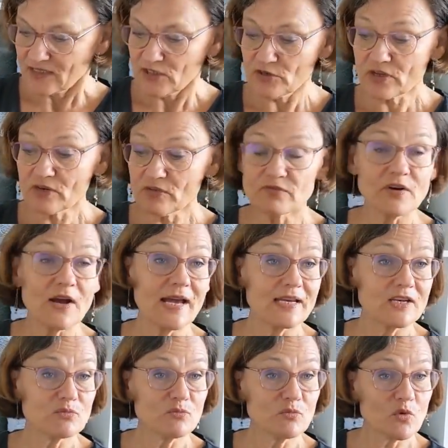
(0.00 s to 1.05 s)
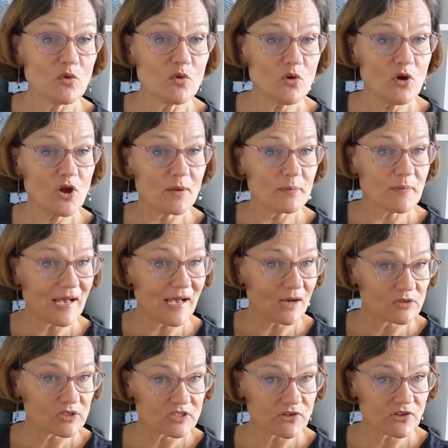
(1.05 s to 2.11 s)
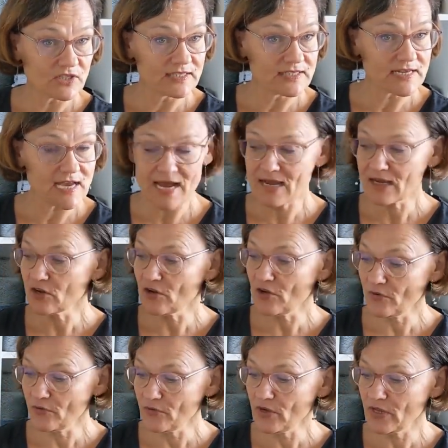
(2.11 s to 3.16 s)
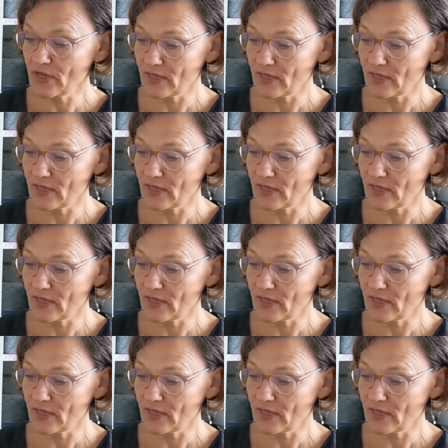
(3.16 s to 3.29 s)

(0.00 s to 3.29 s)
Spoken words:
You can find more about Solidago